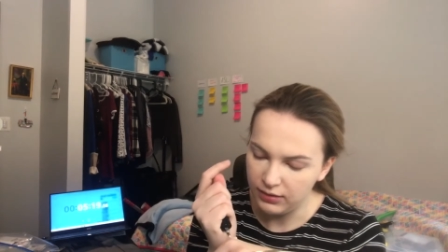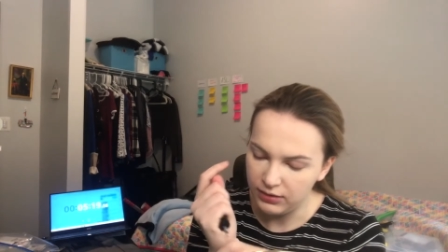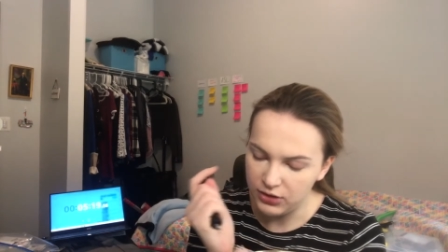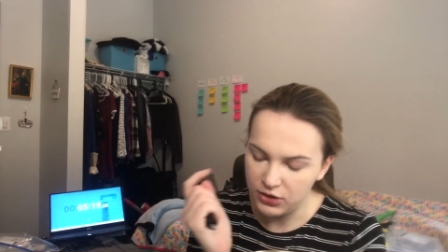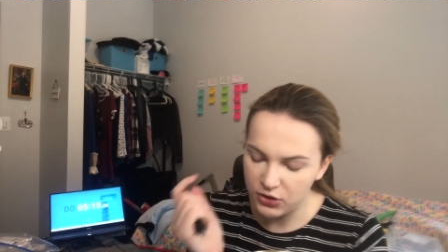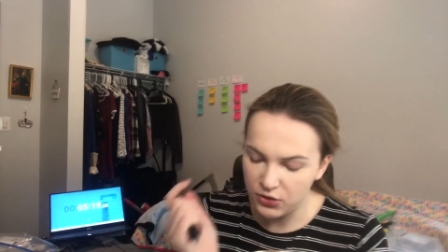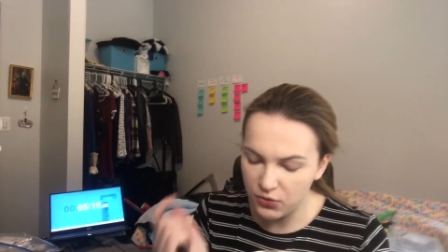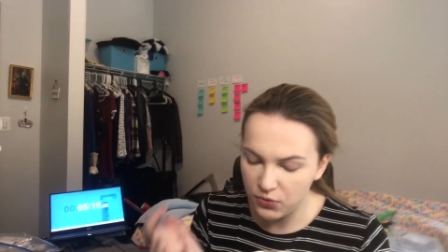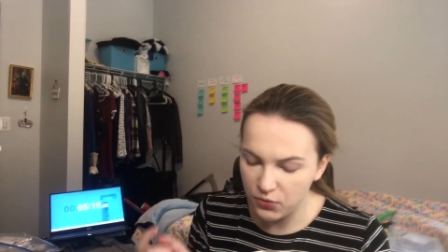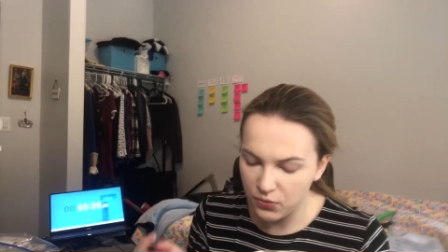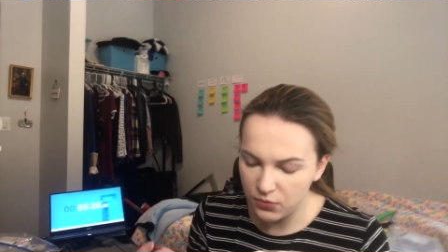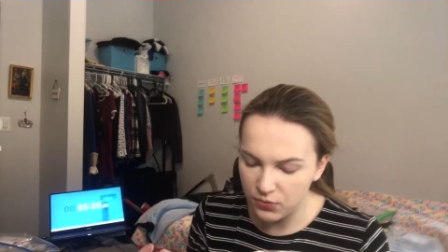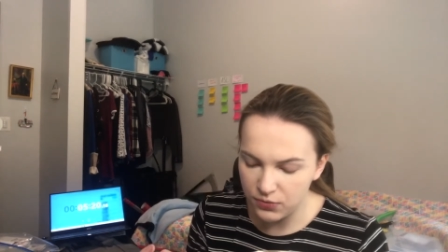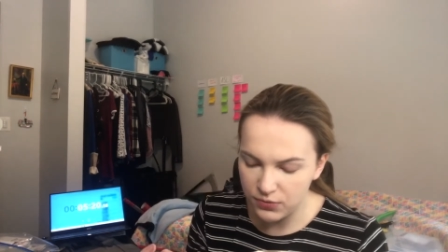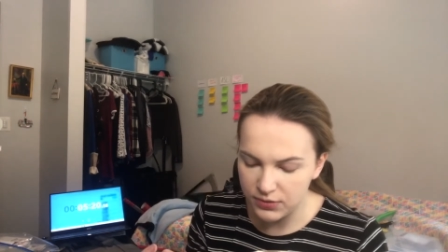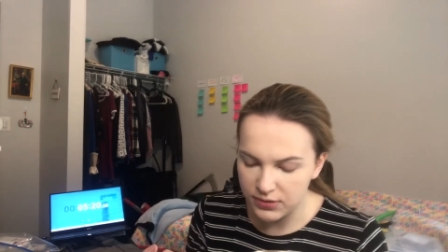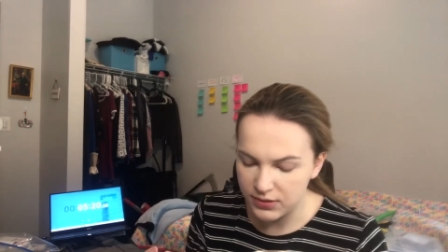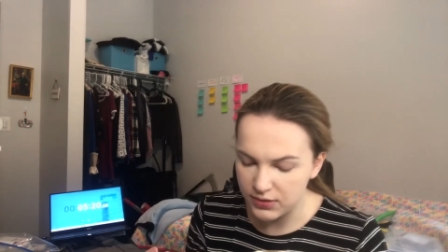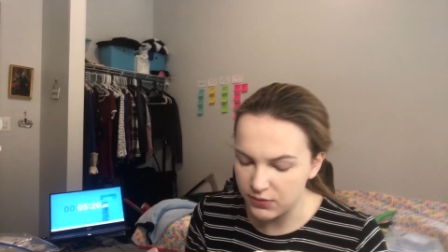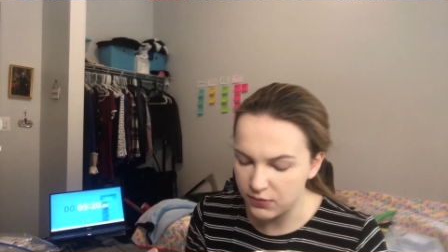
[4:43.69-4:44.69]

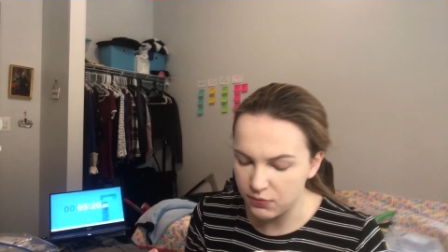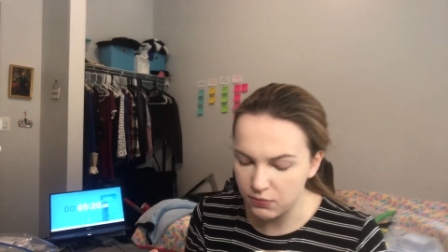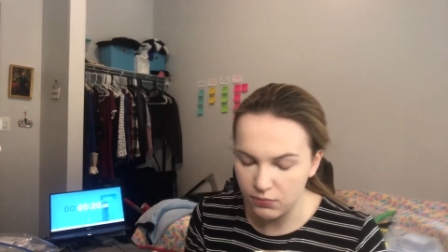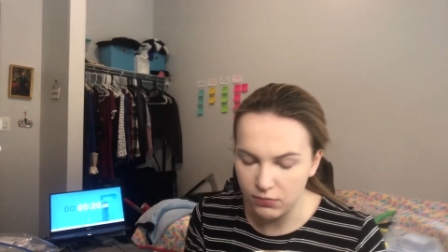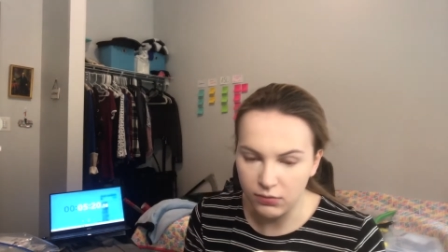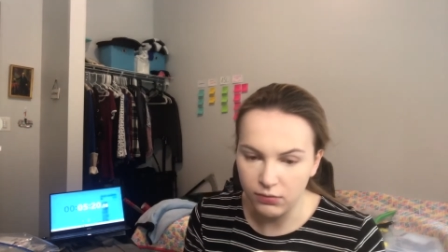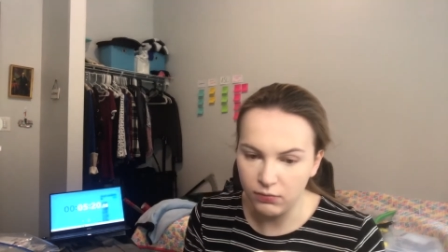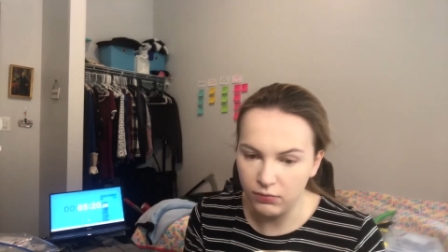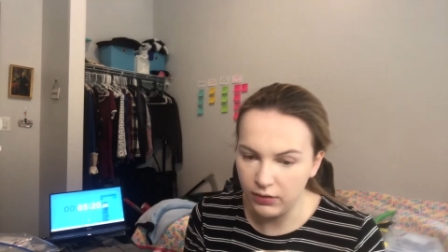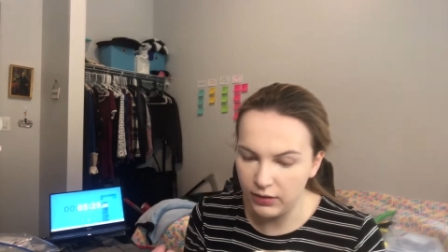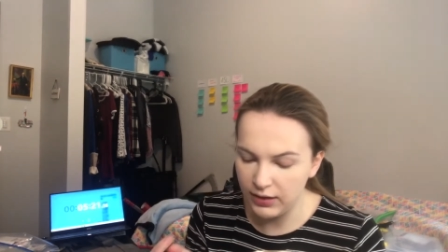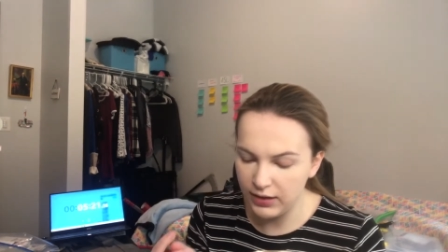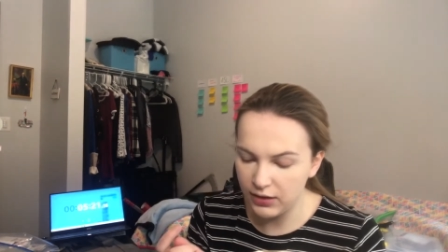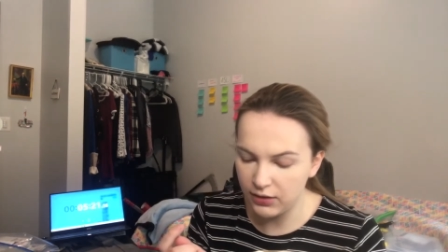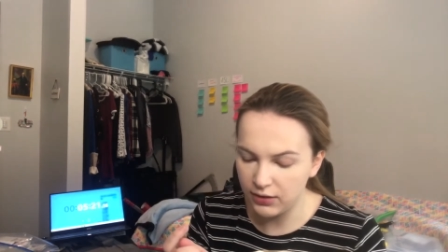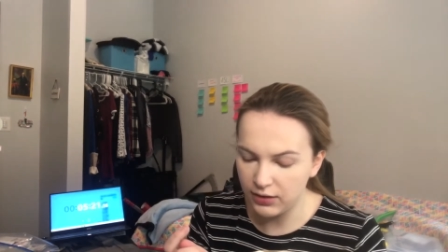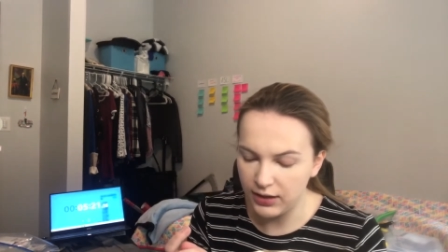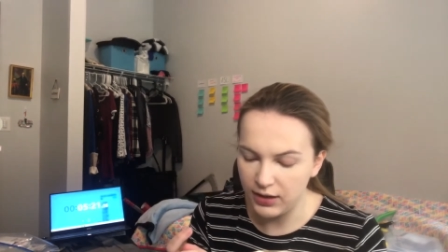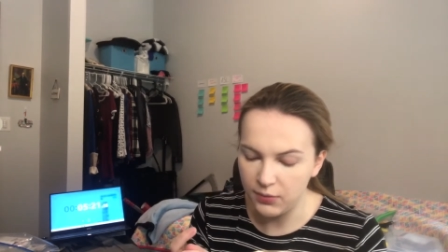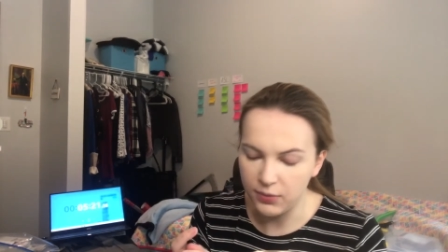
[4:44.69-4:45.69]
use
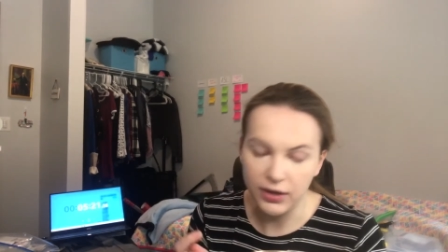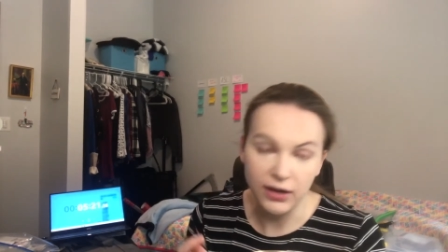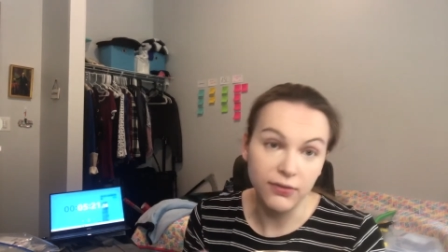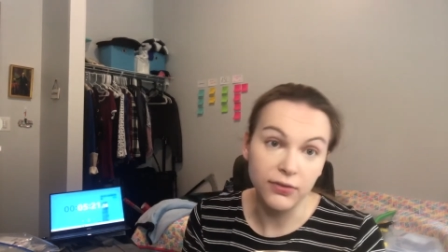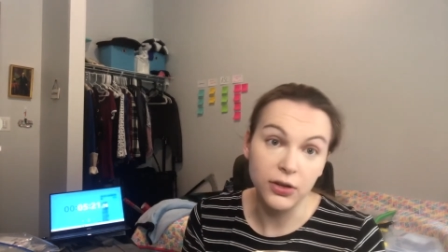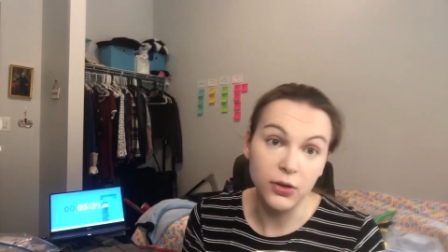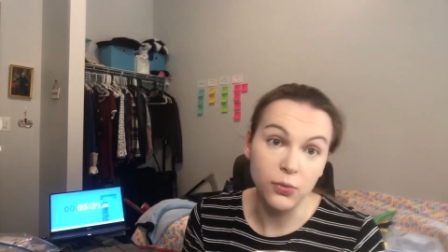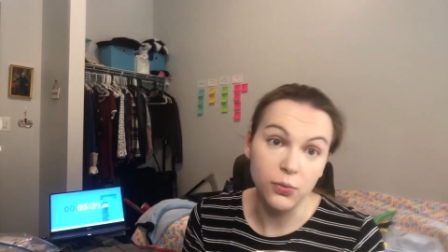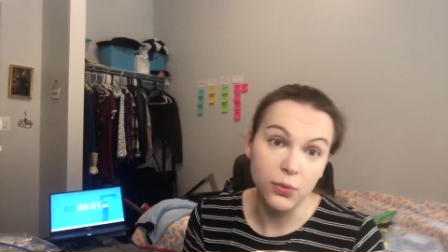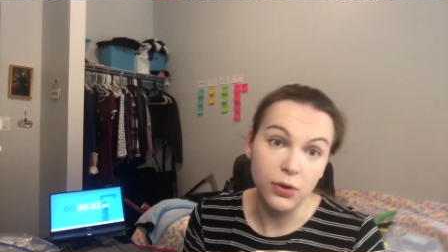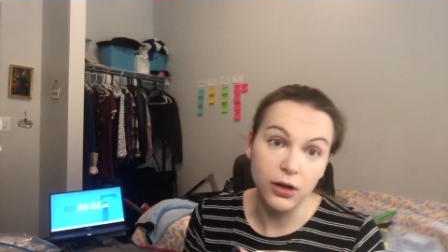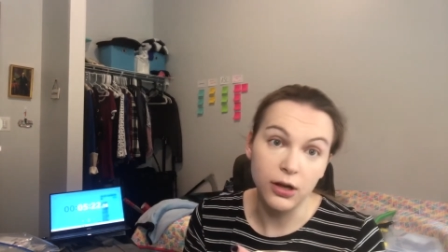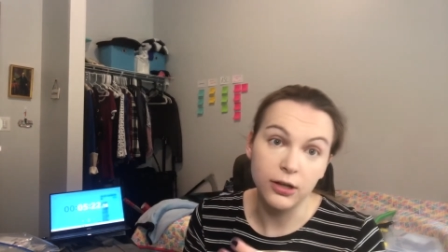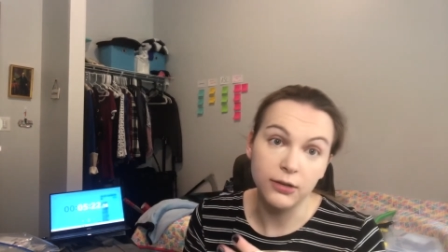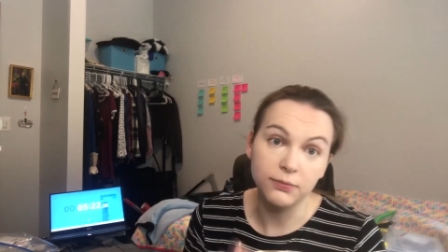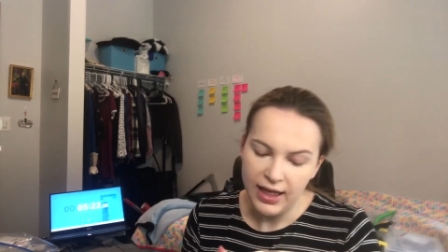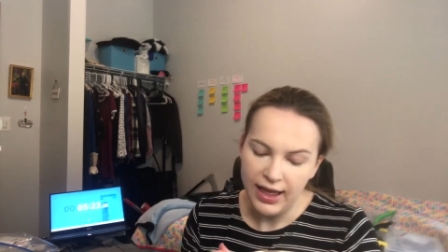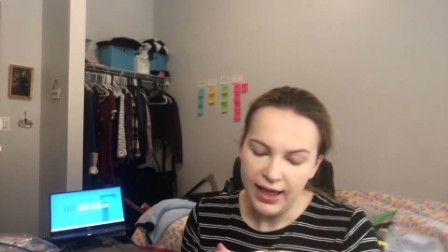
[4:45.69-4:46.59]
literally whatever you want.